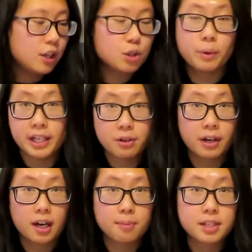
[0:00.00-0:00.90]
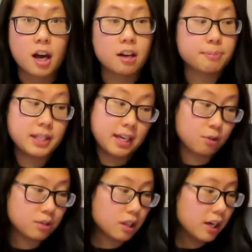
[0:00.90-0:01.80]
20 grams of
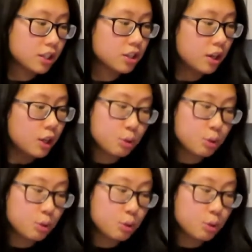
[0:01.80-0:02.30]
potato starch,